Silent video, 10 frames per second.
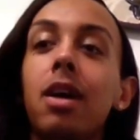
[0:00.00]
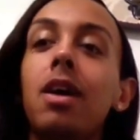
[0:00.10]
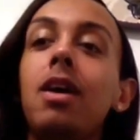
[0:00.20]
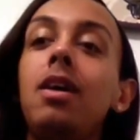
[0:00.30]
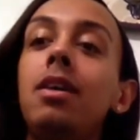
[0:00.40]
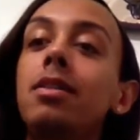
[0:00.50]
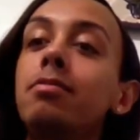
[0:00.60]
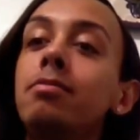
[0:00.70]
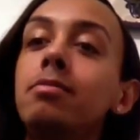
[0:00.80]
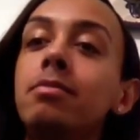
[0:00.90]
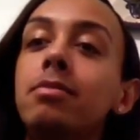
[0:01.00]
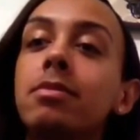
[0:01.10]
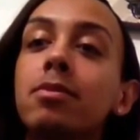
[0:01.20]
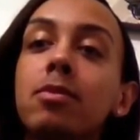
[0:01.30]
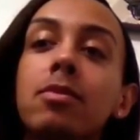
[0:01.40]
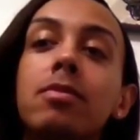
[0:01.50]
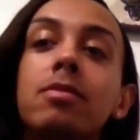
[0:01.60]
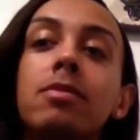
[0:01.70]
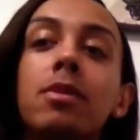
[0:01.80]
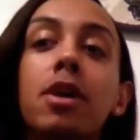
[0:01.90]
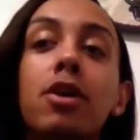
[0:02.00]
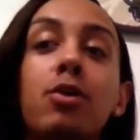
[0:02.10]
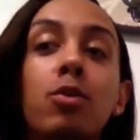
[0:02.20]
it could